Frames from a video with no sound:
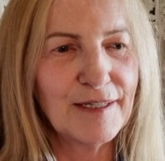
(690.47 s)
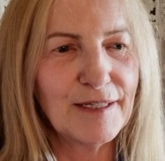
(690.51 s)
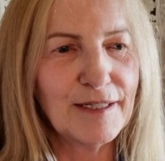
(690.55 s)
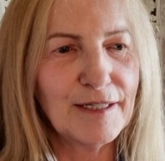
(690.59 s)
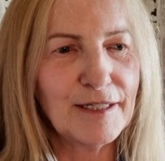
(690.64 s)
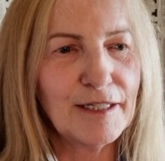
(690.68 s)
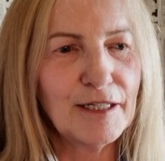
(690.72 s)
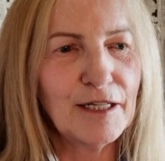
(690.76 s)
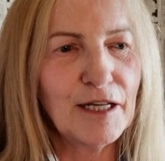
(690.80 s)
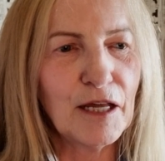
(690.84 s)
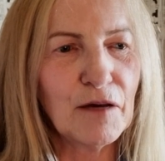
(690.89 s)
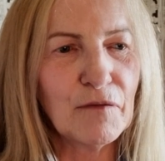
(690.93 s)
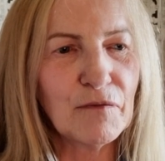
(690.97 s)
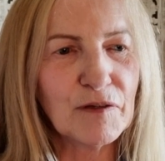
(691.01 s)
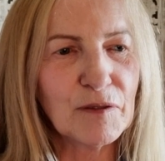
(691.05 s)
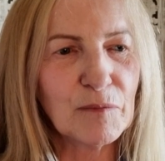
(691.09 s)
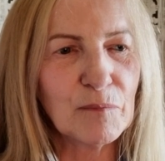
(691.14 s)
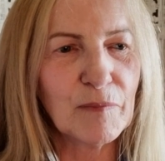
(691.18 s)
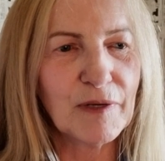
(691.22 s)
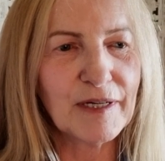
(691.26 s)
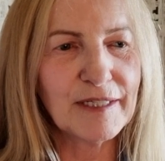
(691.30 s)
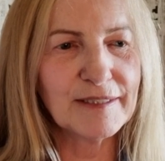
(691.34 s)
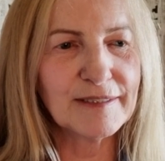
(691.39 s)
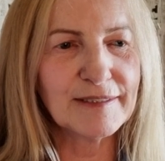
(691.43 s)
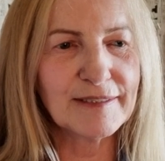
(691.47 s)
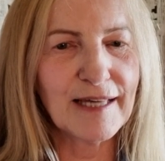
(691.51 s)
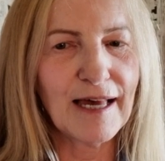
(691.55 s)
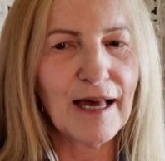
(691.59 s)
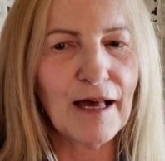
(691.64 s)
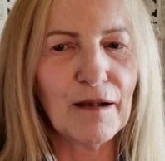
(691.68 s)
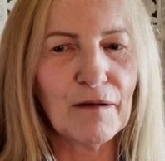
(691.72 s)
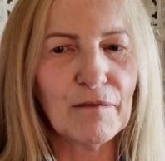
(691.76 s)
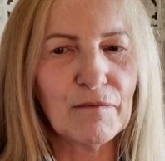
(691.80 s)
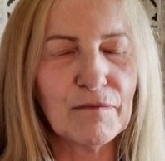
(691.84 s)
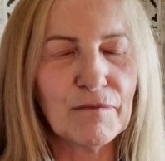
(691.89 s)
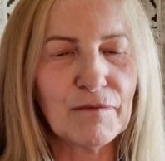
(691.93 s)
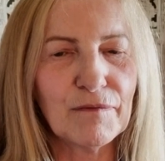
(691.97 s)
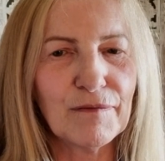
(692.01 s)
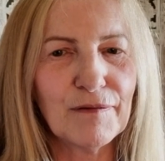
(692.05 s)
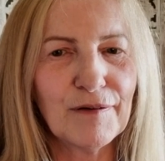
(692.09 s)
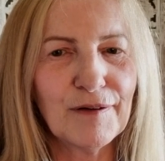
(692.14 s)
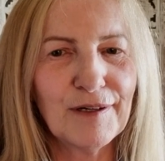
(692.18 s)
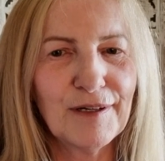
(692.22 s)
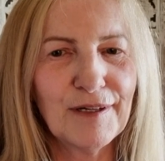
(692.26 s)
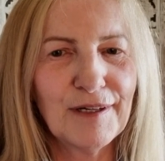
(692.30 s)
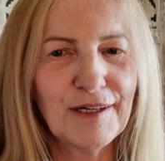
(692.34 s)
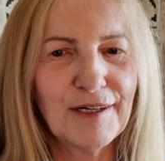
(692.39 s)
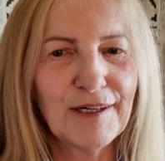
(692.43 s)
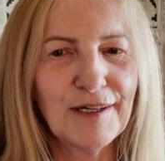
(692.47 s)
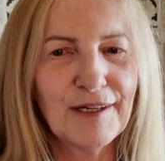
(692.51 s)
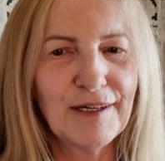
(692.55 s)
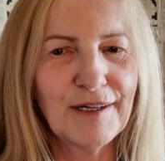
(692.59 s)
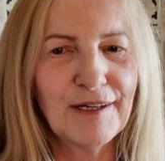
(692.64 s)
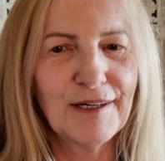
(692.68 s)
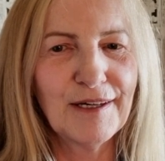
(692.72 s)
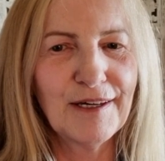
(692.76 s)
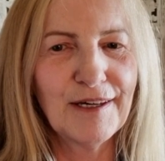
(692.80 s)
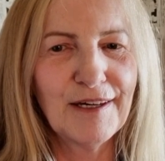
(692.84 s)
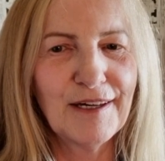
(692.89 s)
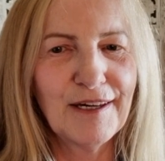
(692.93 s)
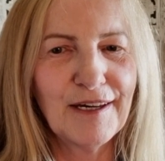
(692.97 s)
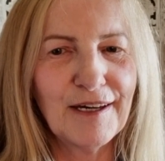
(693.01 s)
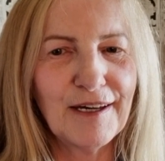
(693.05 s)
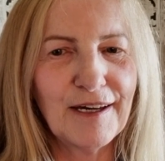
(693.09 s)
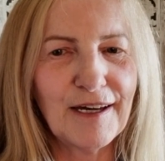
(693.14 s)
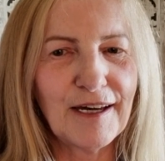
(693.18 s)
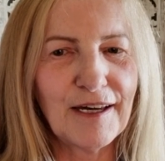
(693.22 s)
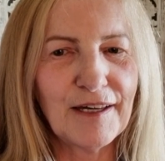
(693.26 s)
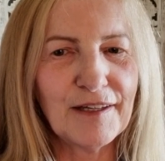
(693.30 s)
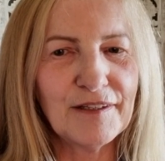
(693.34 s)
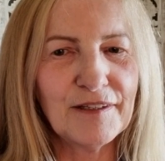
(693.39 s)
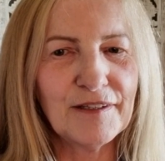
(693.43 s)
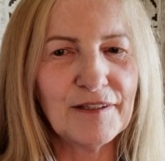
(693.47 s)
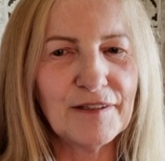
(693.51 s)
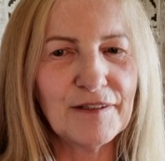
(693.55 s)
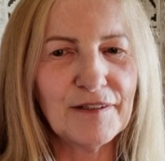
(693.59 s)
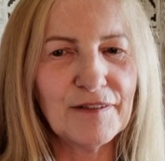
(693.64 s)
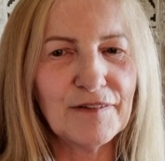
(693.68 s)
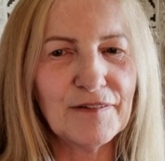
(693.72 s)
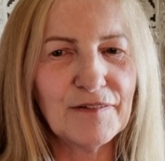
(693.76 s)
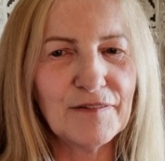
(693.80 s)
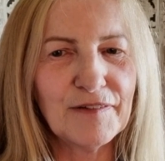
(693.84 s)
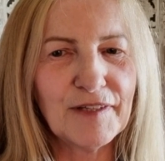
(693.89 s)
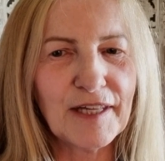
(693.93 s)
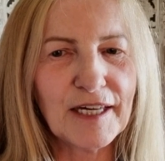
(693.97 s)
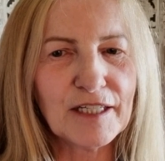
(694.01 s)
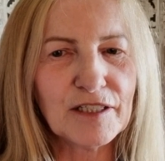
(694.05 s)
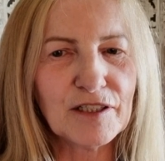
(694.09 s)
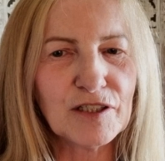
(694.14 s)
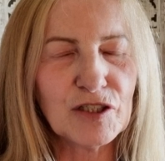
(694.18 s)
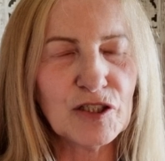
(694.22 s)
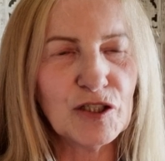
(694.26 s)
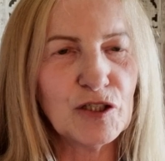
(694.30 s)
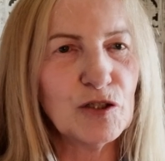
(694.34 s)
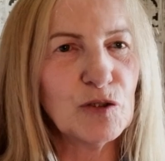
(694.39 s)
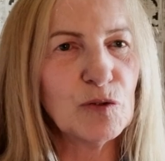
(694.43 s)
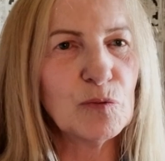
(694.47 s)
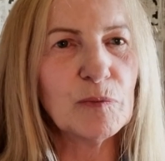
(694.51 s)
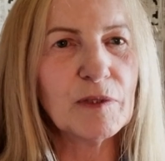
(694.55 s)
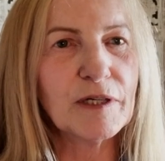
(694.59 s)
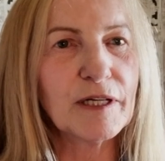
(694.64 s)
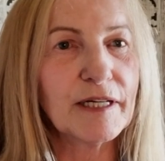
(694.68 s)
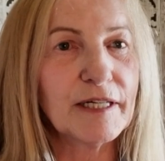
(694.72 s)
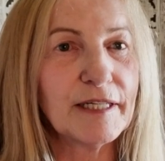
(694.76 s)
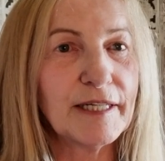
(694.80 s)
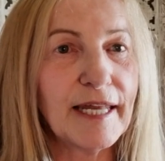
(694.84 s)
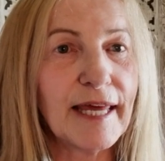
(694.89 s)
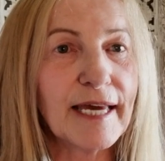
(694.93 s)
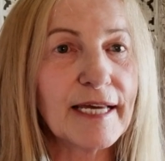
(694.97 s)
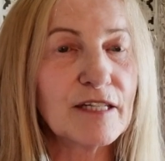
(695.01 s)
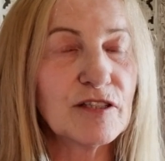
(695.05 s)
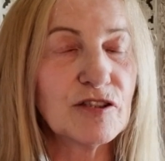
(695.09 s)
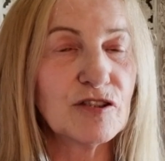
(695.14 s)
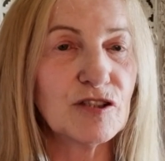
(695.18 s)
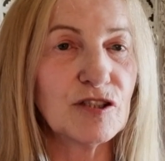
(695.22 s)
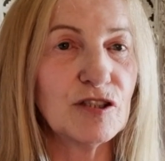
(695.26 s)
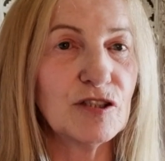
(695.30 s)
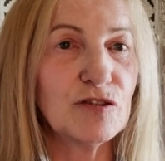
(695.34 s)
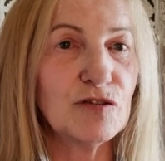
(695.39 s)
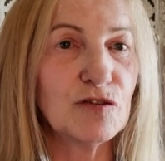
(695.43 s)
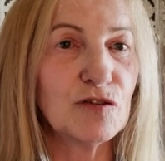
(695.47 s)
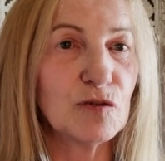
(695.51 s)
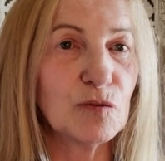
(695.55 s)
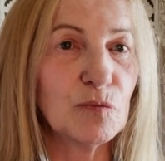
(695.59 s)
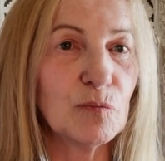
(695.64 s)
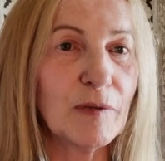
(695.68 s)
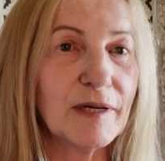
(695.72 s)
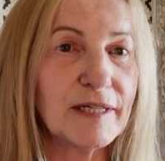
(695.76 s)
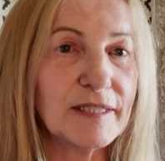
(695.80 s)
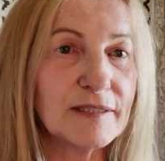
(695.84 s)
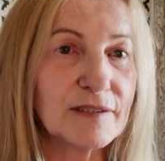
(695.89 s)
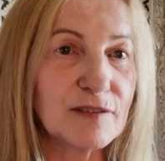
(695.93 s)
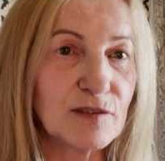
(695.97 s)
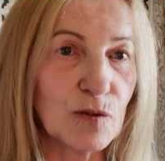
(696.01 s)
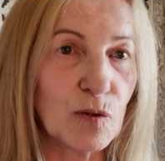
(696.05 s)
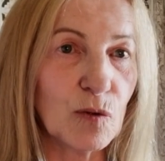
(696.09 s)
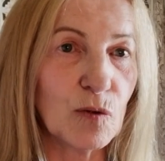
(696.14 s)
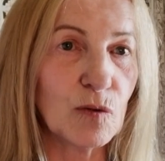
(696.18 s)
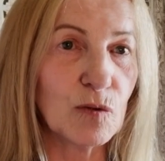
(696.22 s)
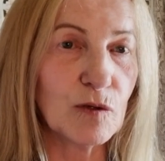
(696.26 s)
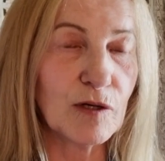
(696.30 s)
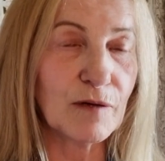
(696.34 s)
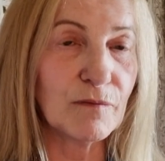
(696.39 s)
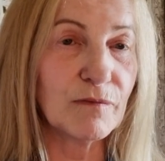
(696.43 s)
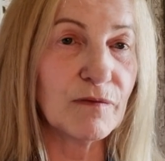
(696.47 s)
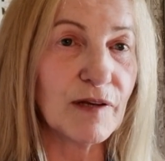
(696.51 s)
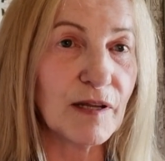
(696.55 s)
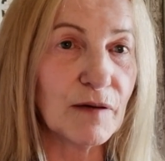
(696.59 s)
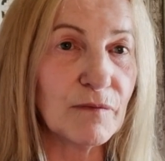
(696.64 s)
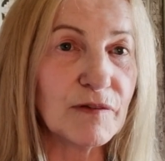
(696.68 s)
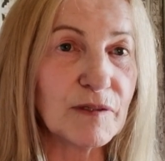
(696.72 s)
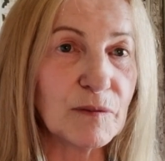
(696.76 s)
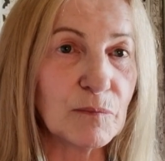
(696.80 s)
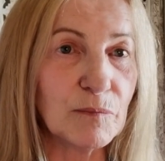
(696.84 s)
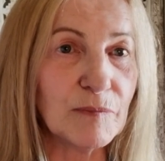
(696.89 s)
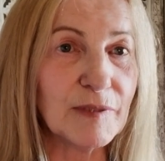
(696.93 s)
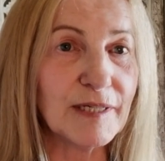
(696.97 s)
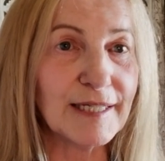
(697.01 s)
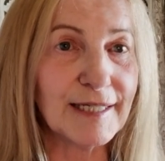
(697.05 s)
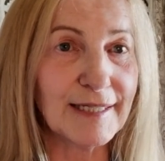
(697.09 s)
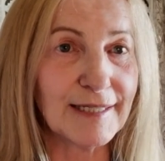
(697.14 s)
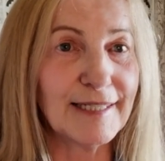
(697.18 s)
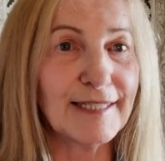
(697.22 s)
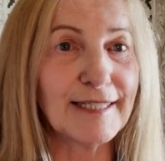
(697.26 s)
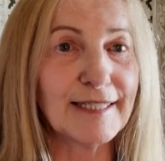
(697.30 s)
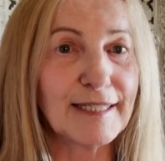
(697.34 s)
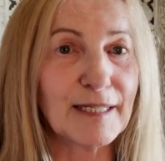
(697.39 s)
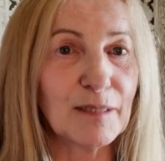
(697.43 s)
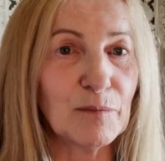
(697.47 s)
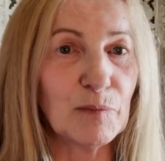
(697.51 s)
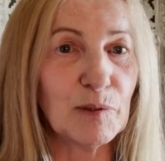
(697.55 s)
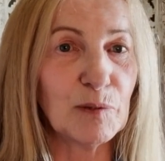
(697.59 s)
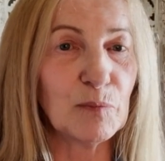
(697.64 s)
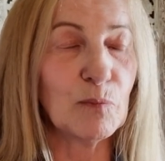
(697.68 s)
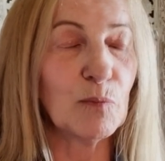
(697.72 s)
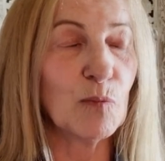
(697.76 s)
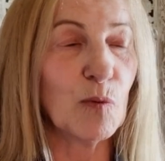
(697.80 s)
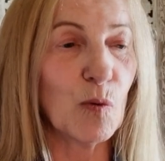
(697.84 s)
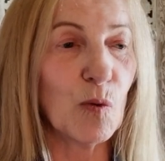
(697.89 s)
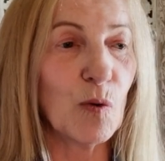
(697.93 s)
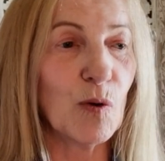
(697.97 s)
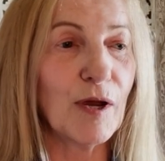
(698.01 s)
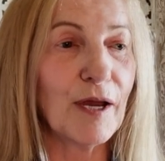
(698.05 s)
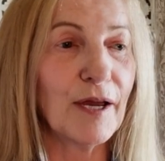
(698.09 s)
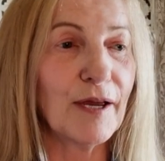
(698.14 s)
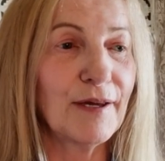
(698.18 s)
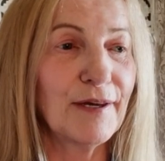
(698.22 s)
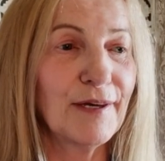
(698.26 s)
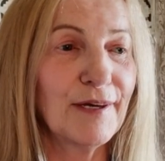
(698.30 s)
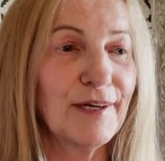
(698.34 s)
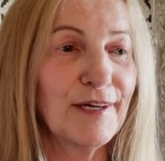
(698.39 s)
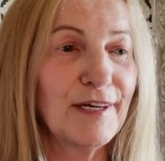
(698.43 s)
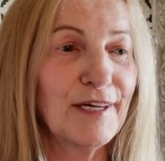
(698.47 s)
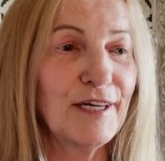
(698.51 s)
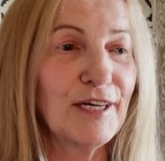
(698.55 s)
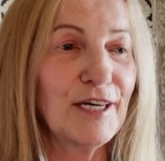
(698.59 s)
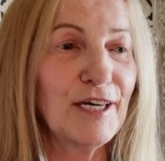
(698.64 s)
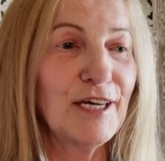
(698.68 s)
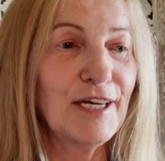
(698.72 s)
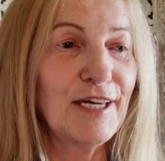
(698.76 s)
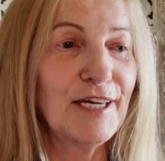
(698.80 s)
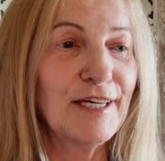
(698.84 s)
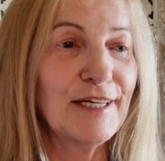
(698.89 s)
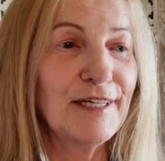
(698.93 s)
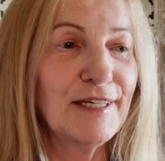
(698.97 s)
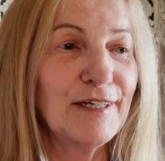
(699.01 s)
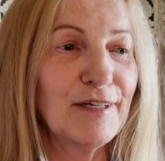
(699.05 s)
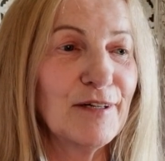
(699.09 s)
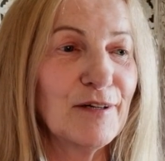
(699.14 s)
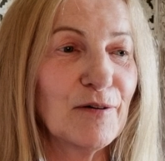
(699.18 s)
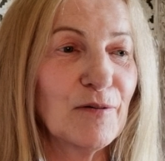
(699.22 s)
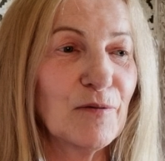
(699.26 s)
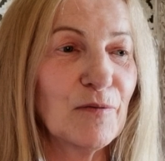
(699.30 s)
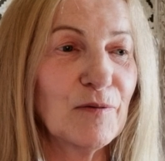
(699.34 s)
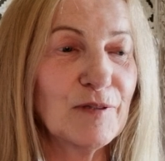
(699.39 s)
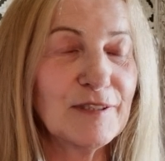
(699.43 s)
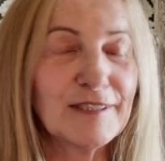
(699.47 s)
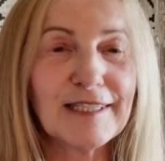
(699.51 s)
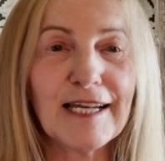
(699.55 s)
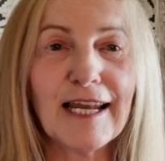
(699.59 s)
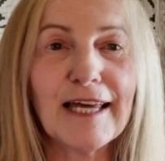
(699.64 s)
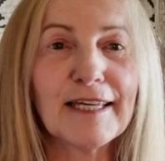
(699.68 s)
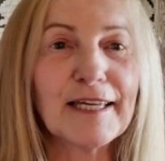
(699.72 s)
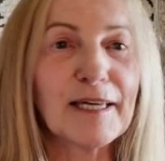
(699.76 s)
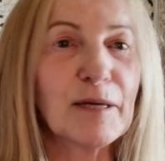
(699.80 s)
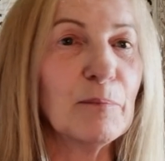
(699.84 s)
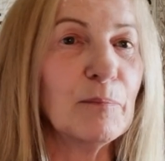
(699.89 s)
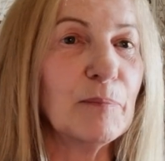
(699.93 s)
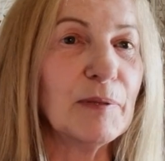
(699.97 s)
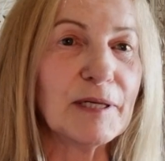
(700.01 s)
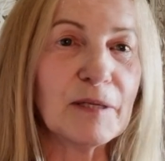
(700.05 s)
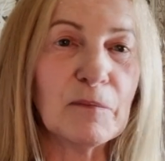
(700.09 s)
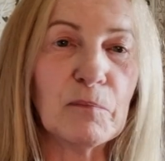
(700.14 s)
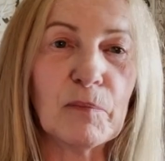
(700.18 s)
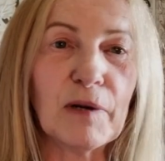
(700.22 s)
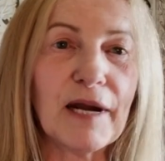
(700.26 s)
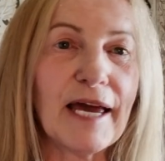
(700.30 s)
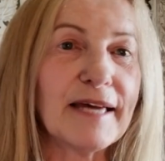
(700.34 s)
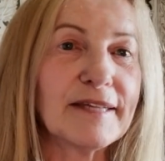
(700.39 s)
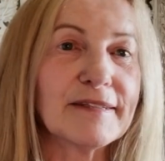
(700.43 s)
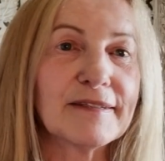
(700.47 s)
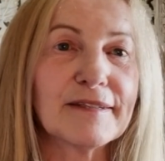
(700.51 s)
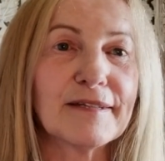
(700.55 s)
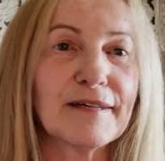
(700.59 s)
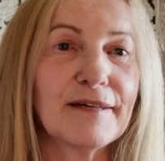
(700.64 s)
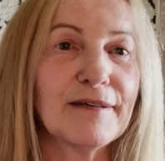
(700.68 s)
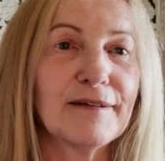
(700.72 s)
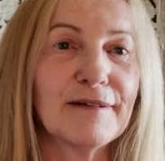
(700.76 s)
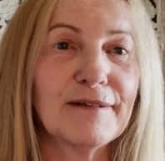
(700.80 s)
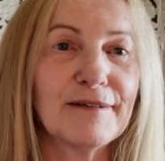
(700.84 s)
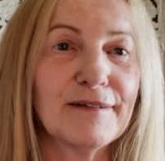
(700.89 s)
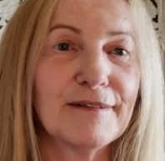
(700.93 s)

in loving myself and that human connection to my soul of loving me a little bit more was like a big breath.